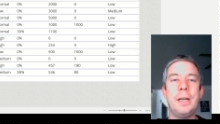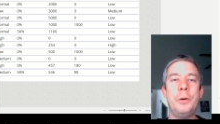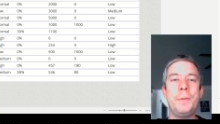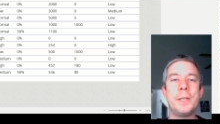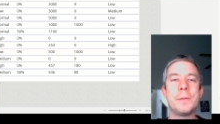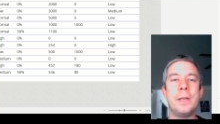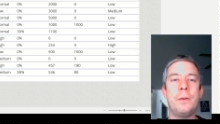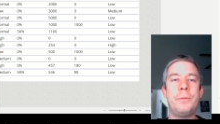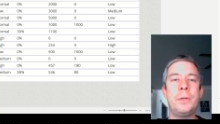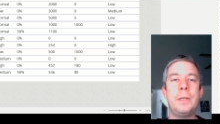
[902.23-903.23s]
I hope this was
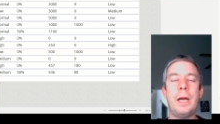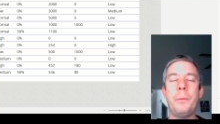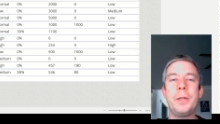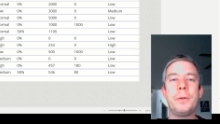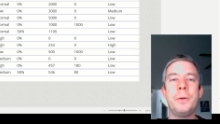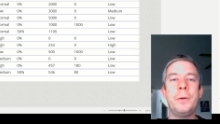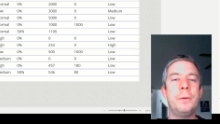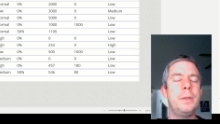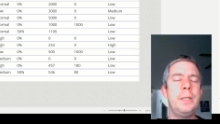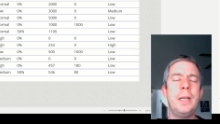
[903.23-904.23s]
helpful. I went
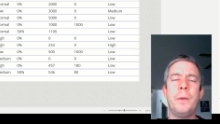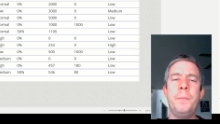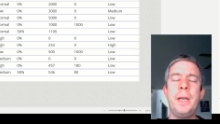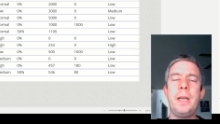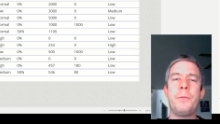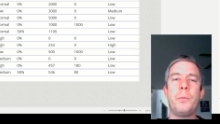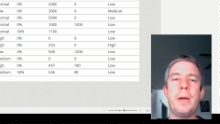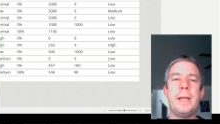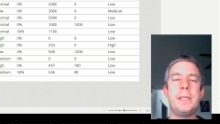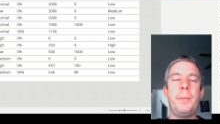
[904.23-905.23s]
through, you know, many different
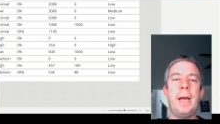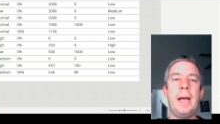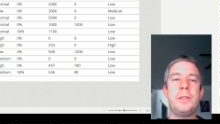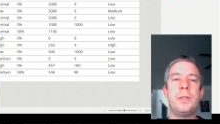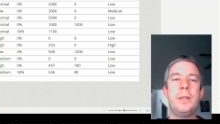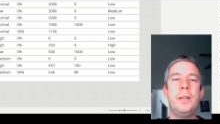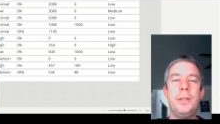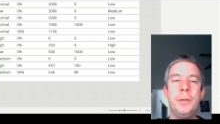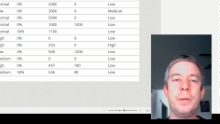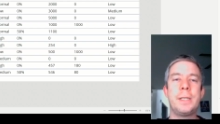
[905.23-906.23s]
ways to patch.
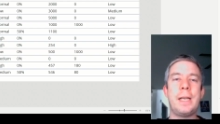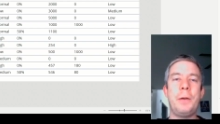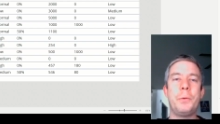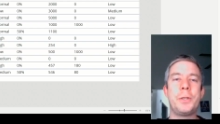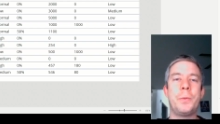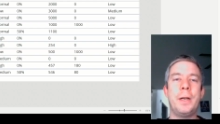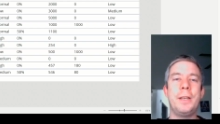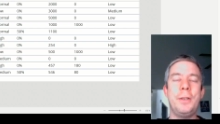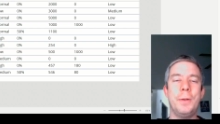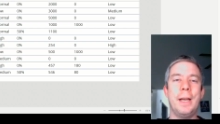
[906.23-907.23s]
You decide which one
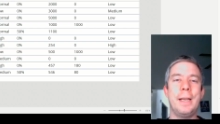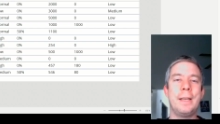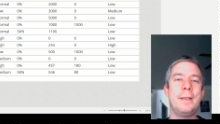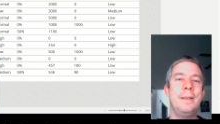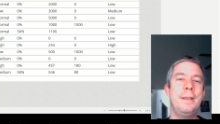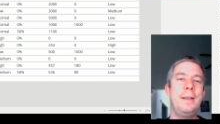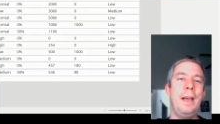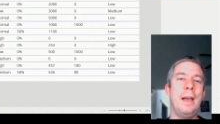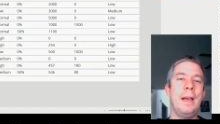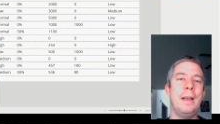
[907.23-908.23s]
you like
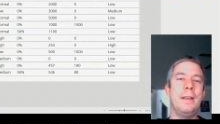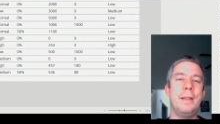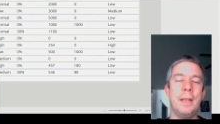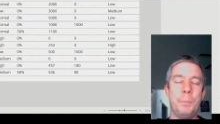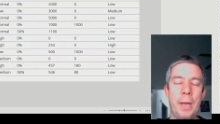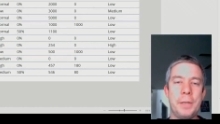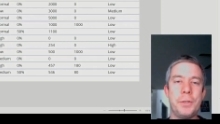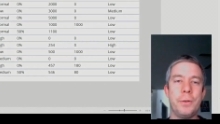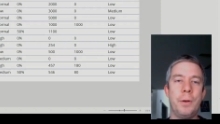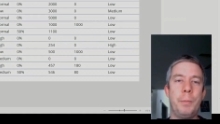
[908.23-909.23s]
and then patch
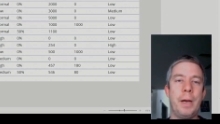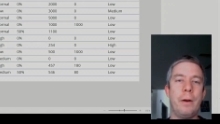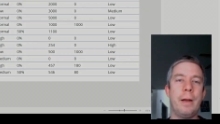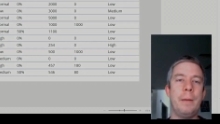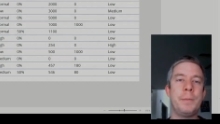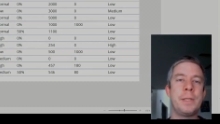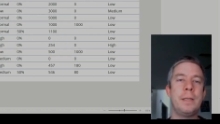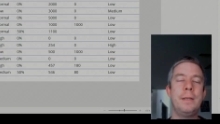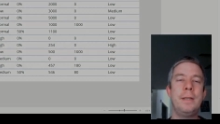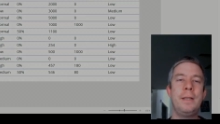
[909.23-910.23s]
your own Power Apps.
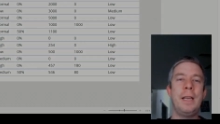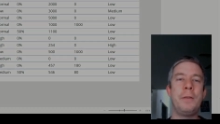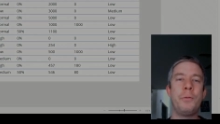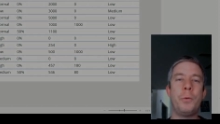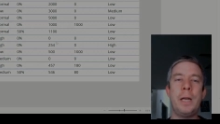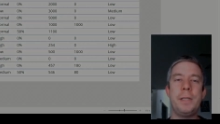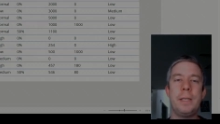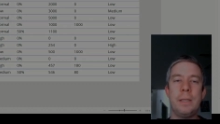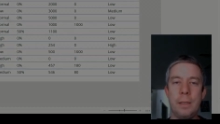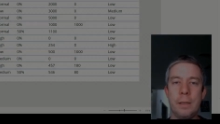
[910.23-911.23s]
Thank you for
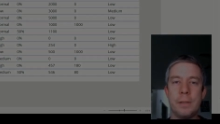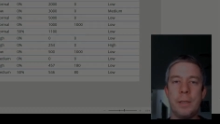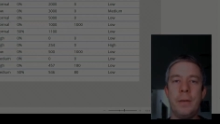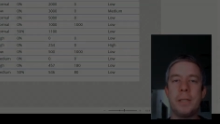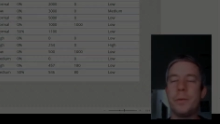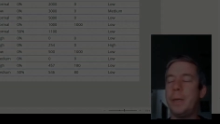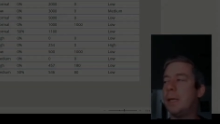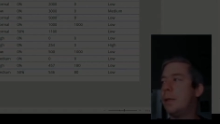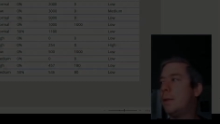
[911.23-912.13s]
watching. I'll see you next week.